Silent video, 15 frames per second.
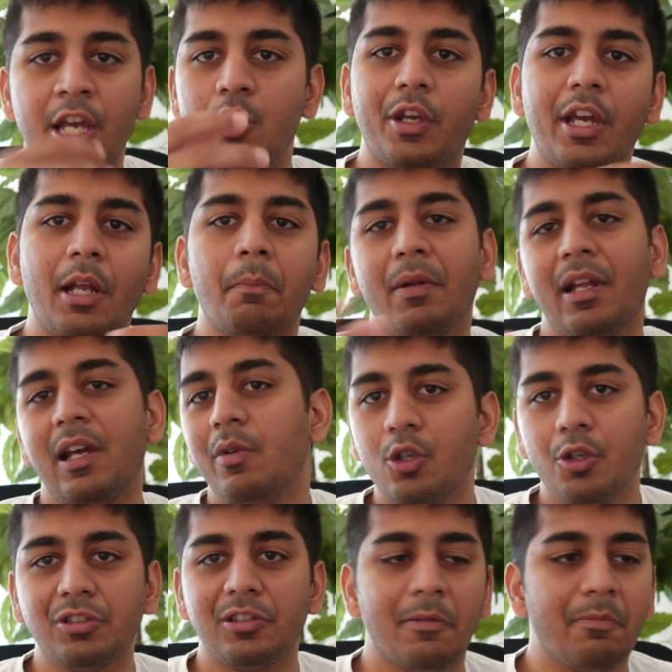you can play with
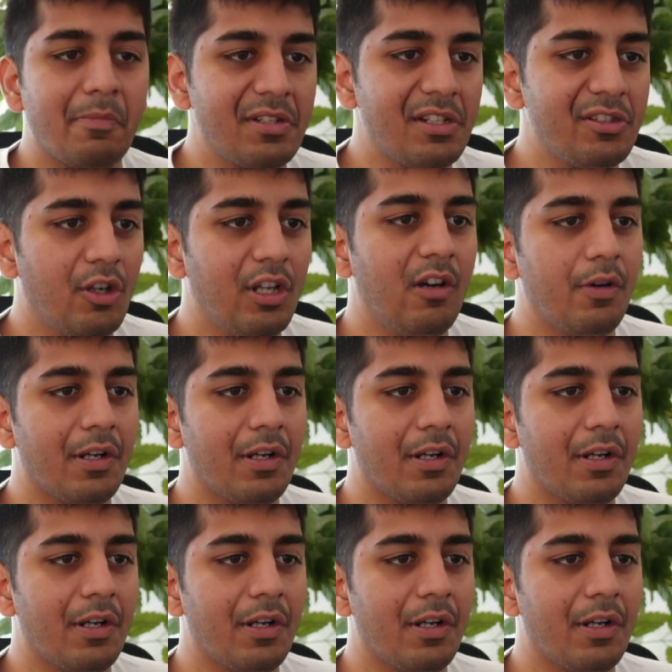those numbers, is all I want